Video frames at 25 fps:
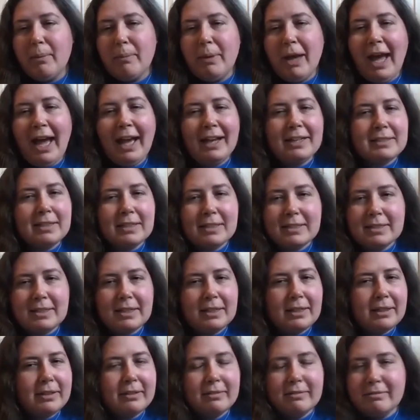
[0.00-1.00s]
access to
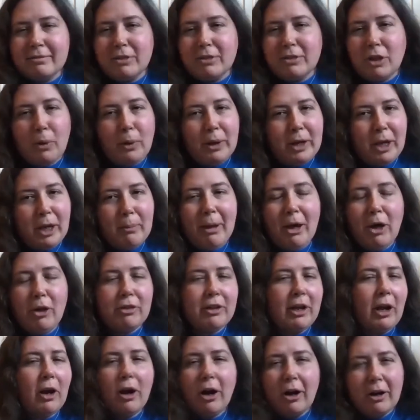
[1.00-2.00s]
low-income
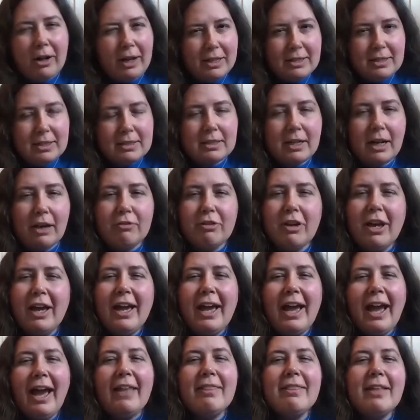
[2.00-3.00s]
healthcare, all kinds of stuff.
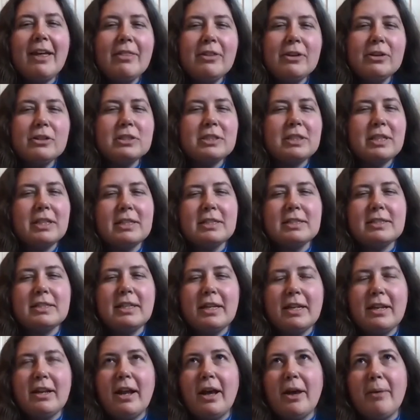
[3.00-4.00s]
And then there's things
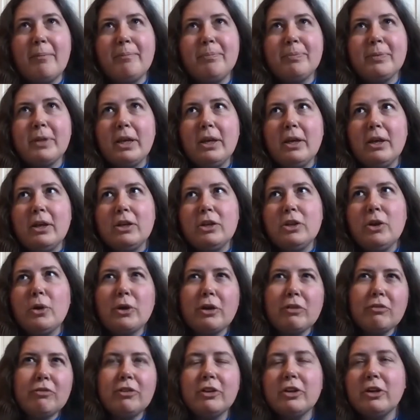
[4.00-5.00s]
that
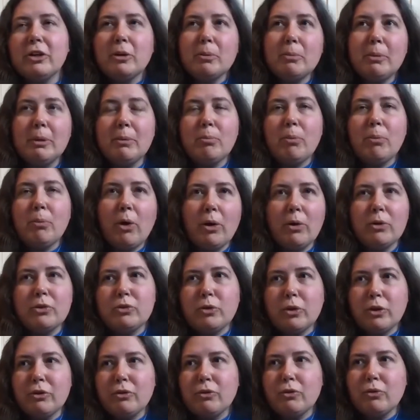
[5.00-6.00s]
can feel a bit more
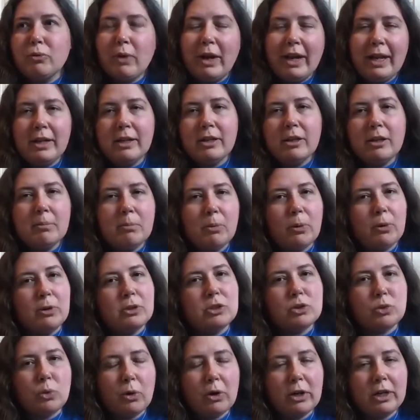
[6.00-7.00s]
sort of random or
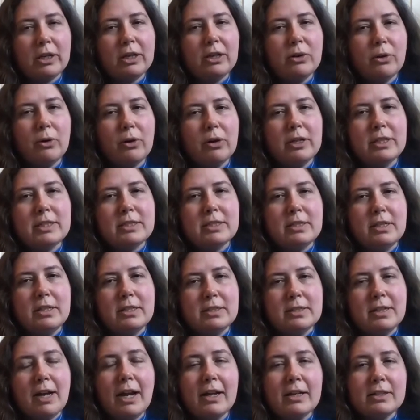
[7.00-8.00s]
assorted, or
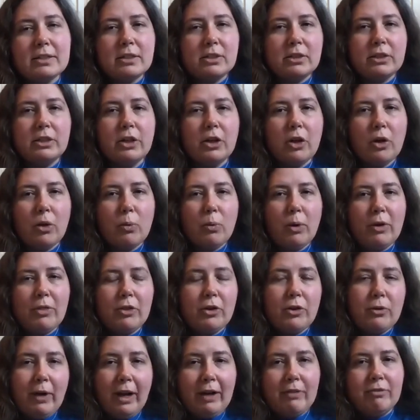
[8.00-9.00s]
it's not as clear what the
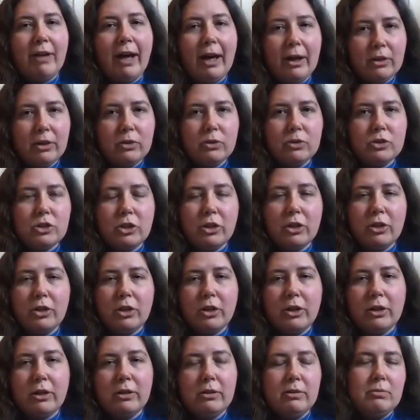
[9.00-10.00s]
direct value to
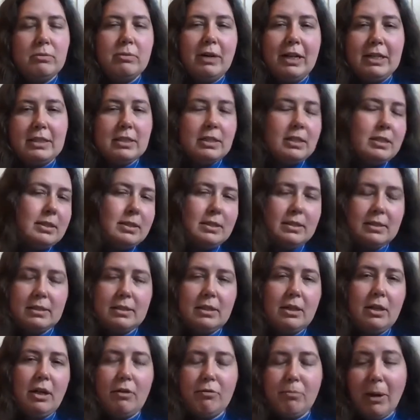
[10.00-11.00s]
the residents
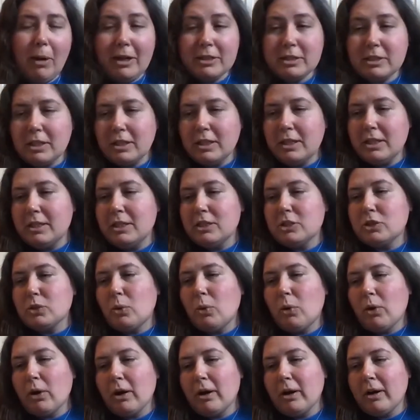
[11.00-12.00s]
of Boston is,
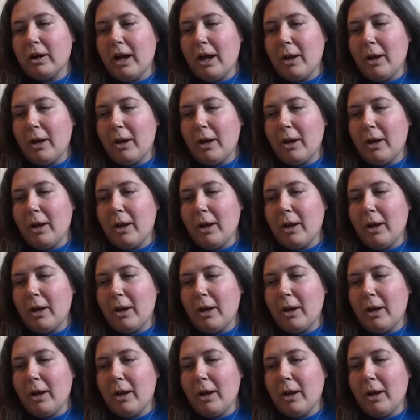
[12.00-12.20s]
or